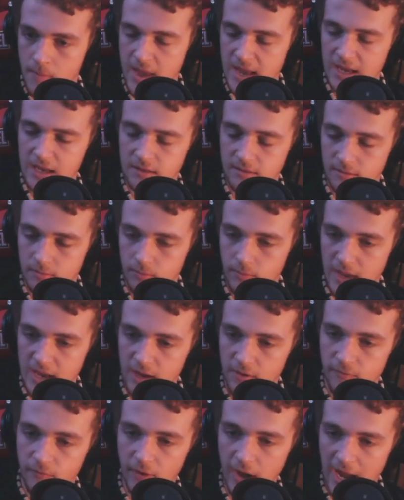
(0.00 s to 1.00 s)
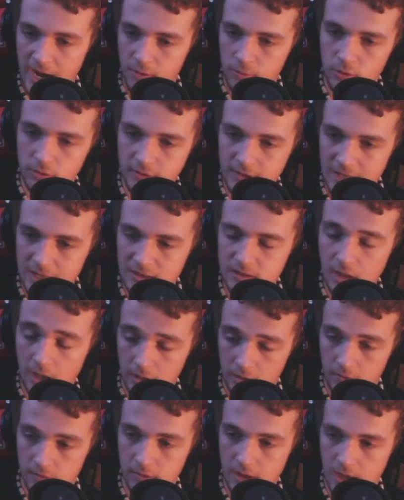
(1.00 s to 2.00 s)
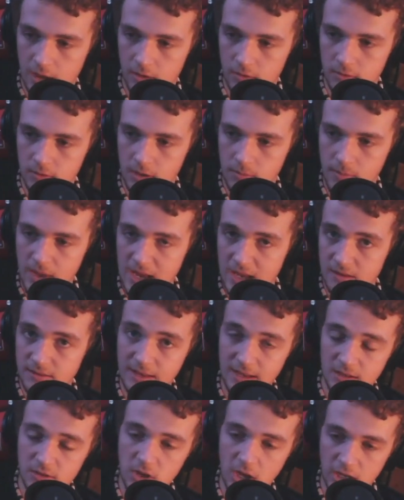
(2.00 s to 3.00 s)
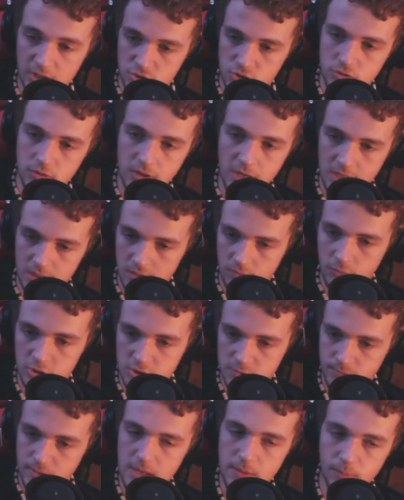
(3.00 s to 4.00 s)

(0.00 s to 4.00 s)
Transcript: make a viral TikTok sound and make a TikTok trend in which